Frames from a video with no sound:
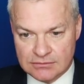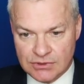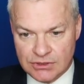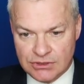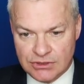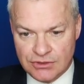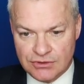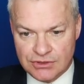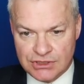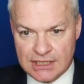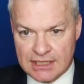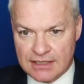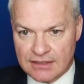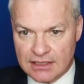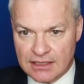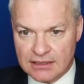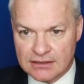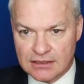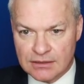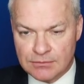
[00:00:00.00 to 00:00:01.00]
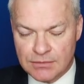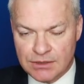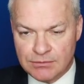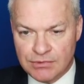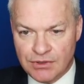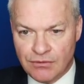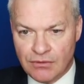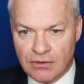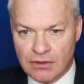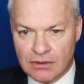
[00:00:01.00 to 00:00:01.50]
But do check that, I may
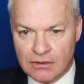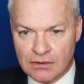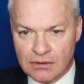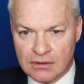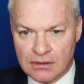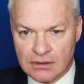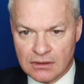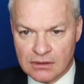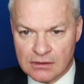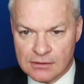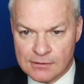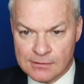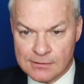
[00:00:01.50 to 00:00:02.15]
be wrong.